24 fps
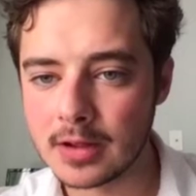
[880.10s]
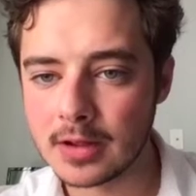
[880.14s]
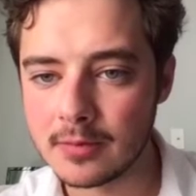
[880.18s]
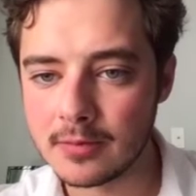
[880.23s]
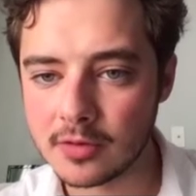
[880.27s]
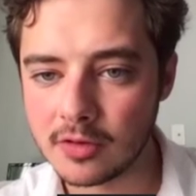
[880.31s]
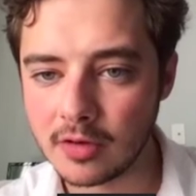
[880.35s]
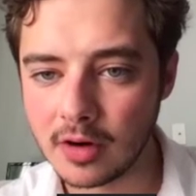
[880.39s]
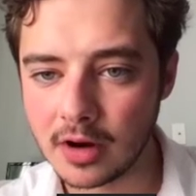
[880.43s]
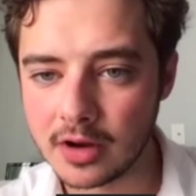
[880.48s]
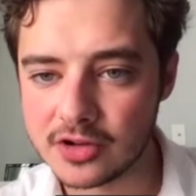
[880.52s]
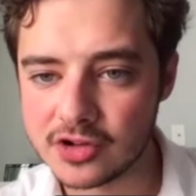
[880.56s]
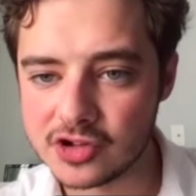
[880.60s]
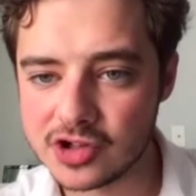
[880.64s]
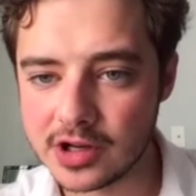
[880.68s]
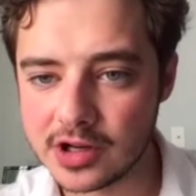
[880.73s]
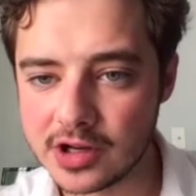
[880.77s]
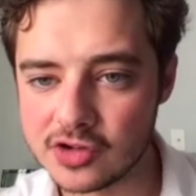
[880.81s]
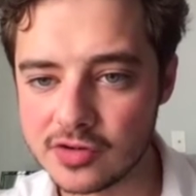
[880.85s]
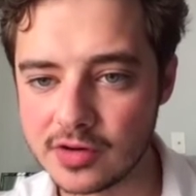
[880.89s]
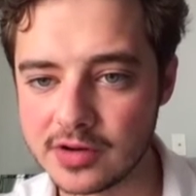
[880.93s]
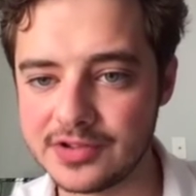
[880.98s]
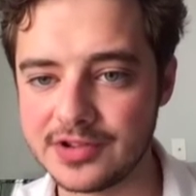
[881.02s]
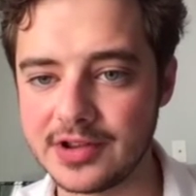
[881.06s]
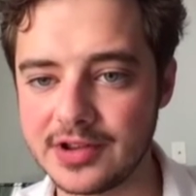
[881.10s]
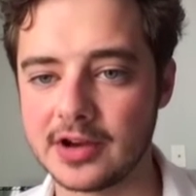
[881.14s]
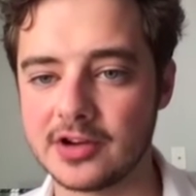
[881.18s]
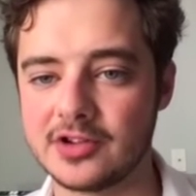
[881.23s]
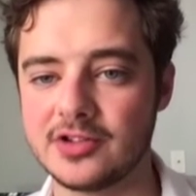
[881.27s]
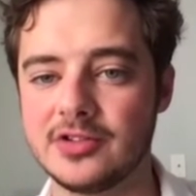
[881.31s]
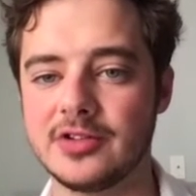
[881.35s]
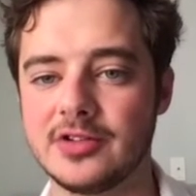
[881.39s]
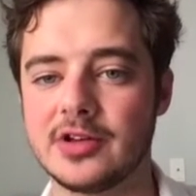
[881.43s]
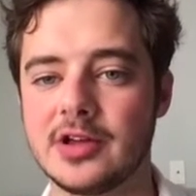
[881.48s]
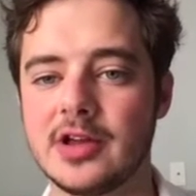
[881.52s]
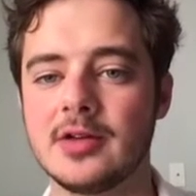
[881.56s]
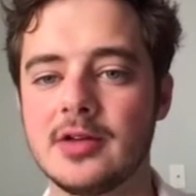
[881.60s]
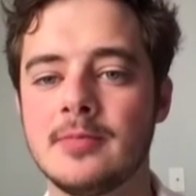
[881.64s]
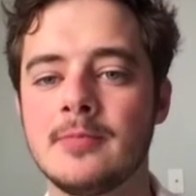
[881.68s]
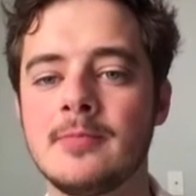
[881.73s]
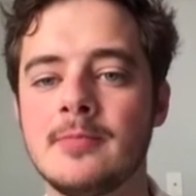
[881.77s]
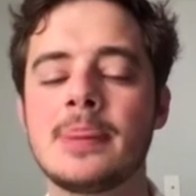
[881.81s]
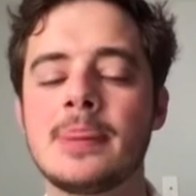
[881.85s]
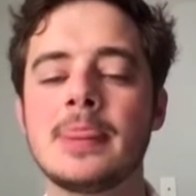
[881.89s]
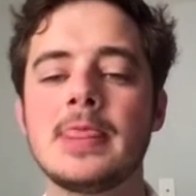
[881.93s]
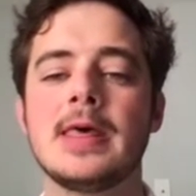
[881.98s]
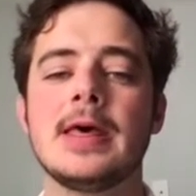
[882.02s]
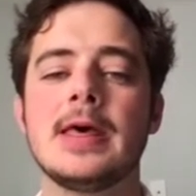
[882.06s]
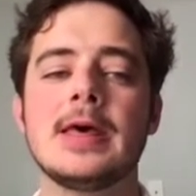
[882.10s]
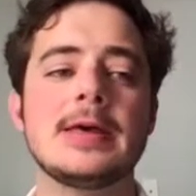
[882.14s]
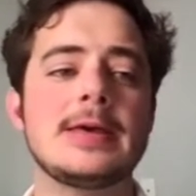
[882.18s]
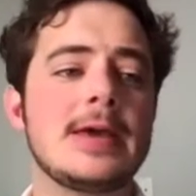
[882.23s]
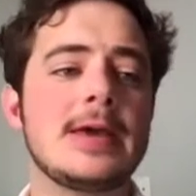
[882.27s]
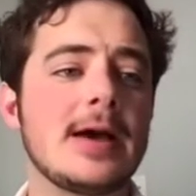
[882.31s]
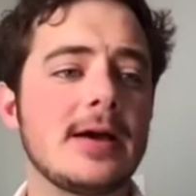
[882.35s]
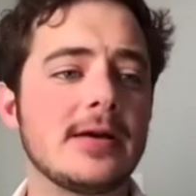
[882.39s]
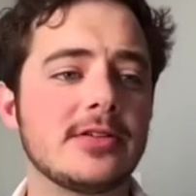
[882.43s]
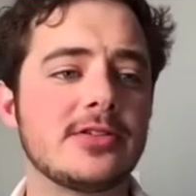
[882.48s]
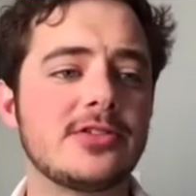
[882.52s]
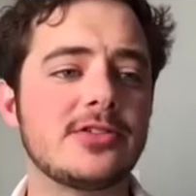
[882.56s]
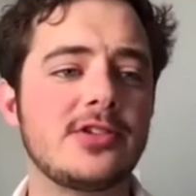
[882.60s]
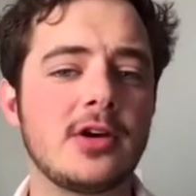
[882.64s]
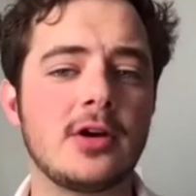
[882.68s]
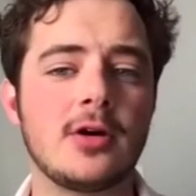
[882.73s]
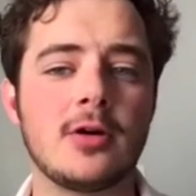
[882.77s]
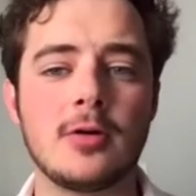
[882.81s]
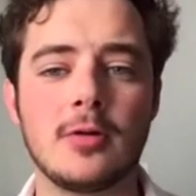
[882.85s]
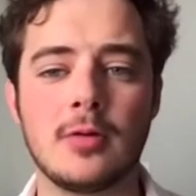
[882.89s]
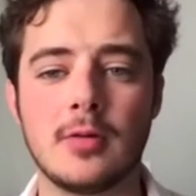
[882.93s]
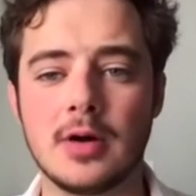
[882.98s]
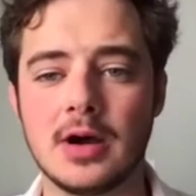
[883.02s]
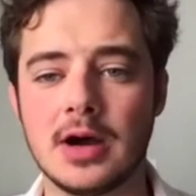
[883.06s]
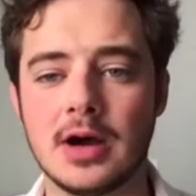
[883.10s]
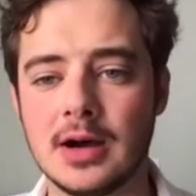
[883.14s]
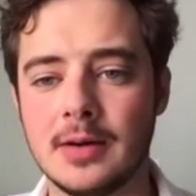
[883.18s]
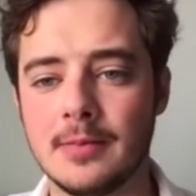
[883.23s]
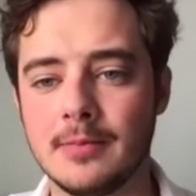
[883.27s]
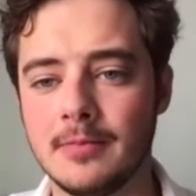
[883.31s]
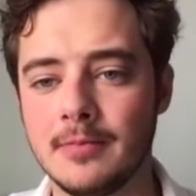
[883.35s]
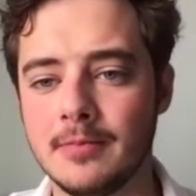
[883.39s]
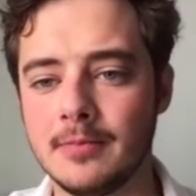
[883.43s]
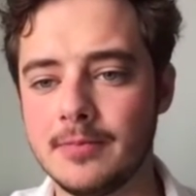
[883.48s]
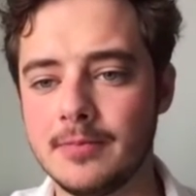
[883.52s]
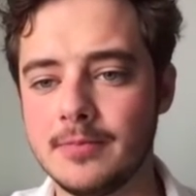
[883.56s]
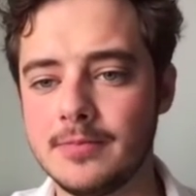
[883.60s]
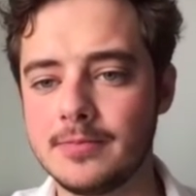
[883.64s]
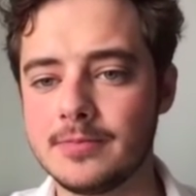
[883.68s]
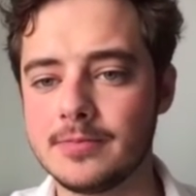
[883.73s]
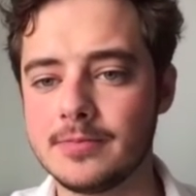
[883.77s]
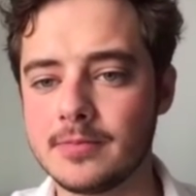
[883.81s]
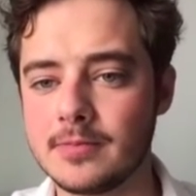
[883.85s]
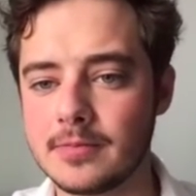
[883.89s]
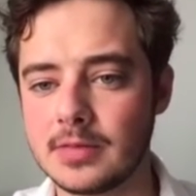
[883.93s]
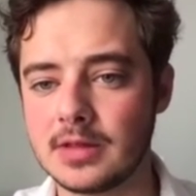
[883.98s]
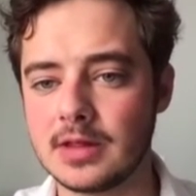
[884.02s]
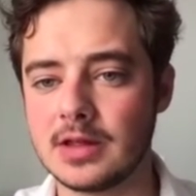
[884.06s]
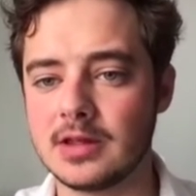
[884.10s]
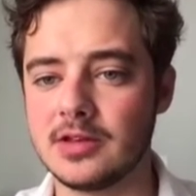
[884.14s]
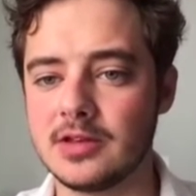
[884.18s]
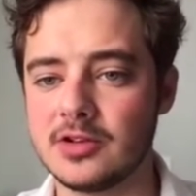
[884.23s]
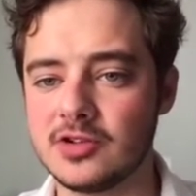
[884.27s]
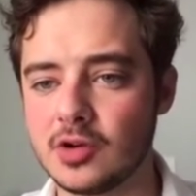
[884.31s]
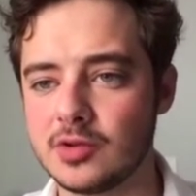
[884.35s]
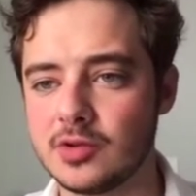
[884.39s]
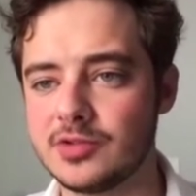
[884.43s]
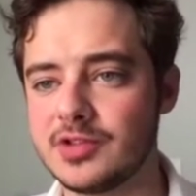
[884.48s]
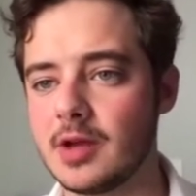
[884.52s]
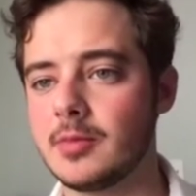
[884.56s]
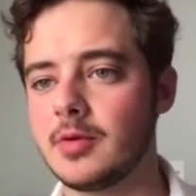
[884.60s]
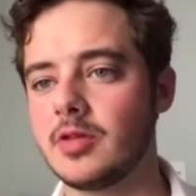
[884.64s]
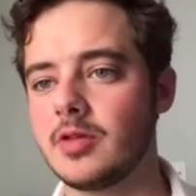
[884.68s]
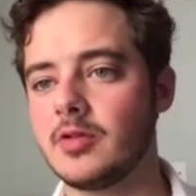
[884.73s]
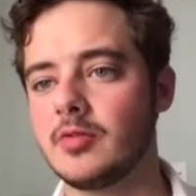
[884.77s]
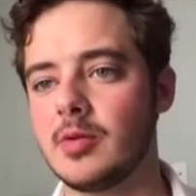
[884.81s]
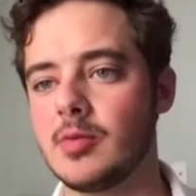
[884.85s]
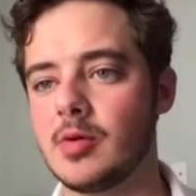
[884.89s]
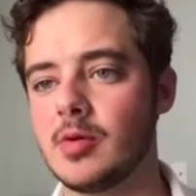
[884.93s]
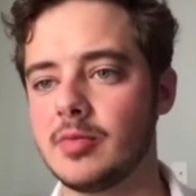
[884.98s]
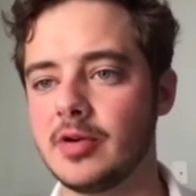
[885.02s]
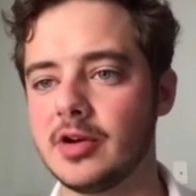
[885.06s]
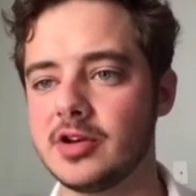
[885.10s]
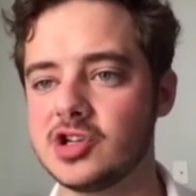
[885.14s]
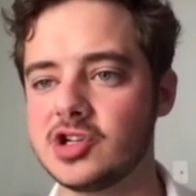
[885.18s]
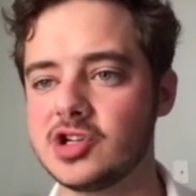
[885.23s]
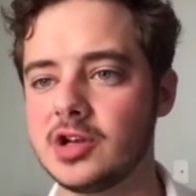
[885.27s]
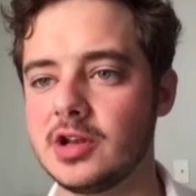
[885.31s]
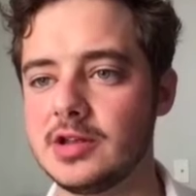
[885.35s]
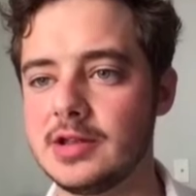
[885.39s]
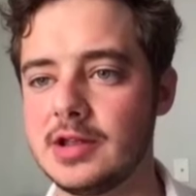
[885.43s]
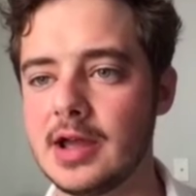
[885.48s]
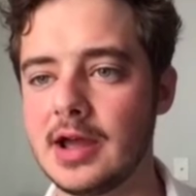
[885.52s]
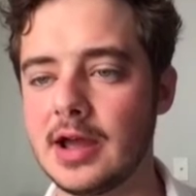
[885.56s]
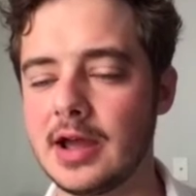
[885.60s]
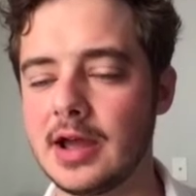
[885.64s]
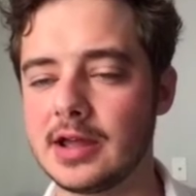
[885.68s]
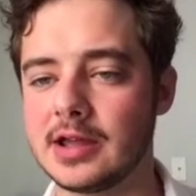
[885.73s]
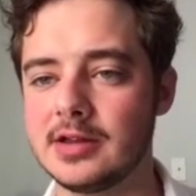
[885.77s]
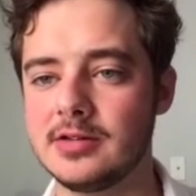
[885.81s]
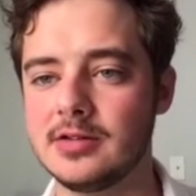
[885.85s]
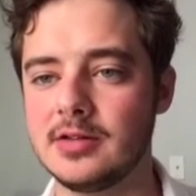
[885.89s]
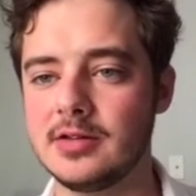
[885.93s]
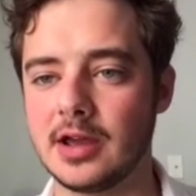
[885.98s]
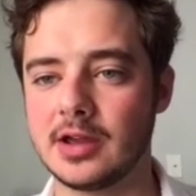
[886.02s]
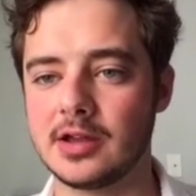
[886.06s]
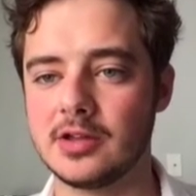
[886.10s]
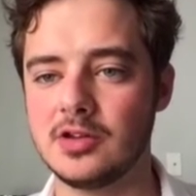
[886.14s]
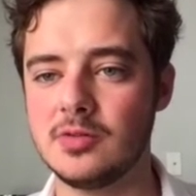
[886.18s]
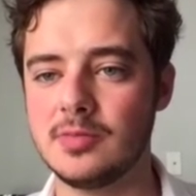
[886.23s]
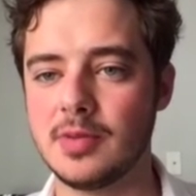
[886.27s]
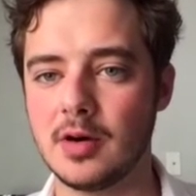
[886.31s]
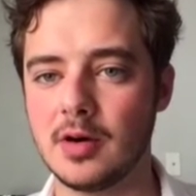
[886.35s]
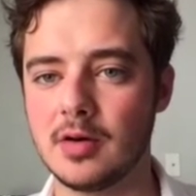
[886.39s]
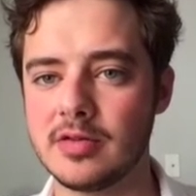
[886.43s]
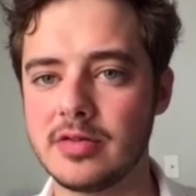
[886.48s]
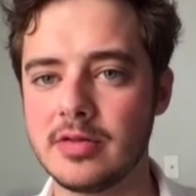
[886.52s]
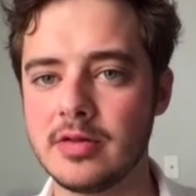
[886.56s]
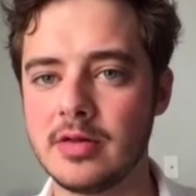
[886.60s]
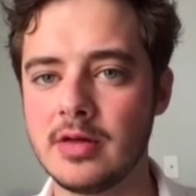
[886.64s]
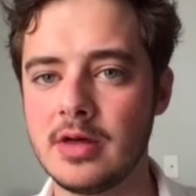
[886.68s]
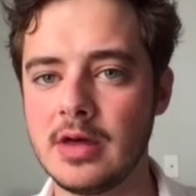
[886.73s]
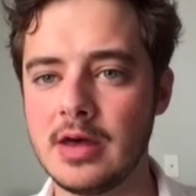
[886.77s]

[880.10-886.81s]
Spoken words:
Cross-chain transactions again. Yeah, so show a demo of the Rainbow Bridge. Yeah, I could do both.